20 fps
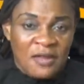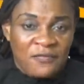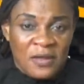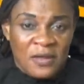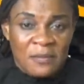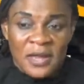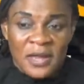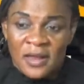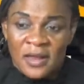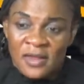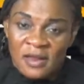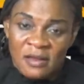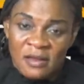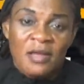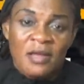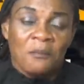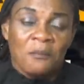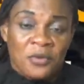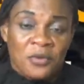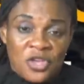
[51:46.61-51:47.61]
them land there.
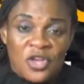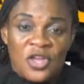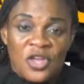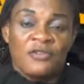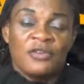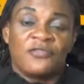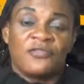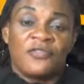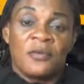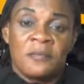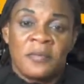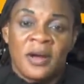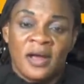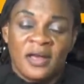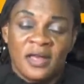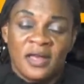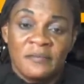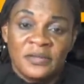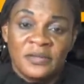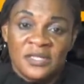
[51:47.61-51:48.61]
But you're hearing from Mark
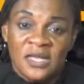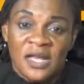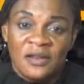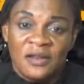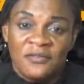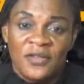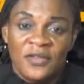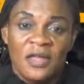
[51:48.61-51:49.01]
himself.